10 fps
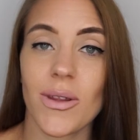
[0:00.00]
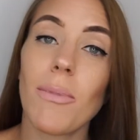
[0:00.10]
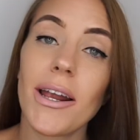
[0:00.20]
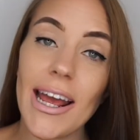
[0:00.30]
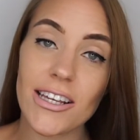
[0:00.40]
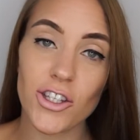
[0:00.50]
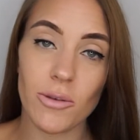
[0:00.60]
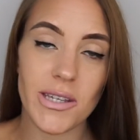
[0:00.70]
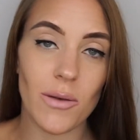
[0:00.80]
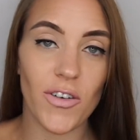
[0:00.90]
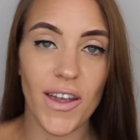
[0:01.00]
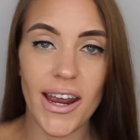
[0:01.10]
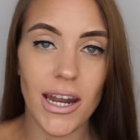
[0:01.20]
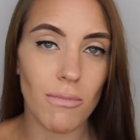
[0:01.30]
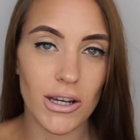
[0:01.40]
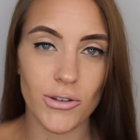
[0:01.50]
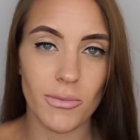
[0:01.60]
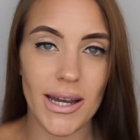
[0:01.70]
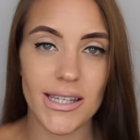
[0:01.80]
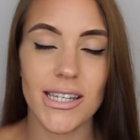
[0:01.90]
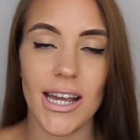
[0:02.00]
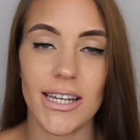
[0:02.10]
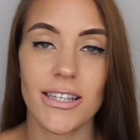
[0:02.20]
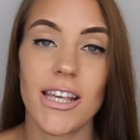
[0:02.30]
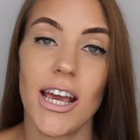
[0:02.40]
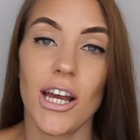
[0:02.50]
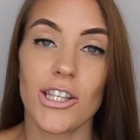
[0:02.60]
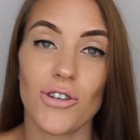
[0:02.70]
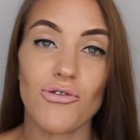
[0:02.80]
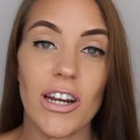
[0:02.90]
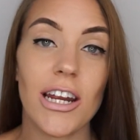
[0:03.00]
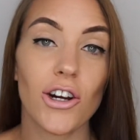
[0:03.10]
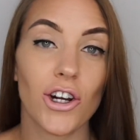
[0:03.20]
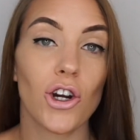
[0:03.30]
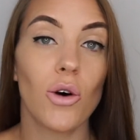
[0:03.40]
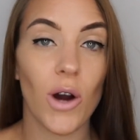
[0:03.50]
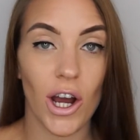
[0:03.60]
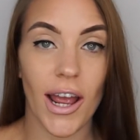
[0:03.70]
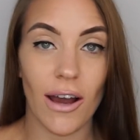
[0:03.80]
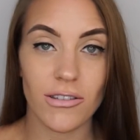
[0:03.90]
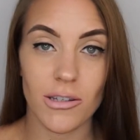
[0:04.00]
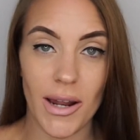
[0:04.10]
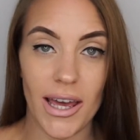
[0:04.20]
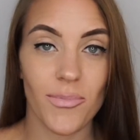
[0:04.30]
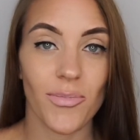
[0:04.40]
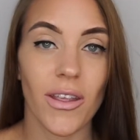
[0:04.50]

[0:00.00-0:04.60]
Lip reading: My next top tip for gaining muscle mass is to really look at your workout split.